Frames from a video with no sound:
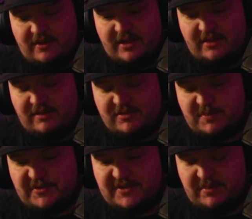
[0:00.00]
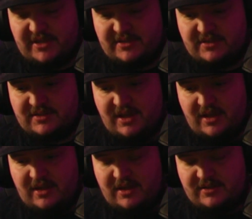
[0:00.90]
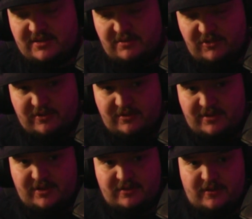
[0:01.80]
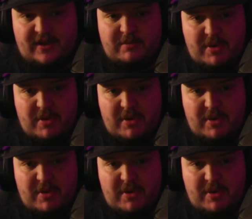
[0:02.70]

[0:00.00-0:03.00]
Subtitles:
I think it was mostly because somewhere along the line,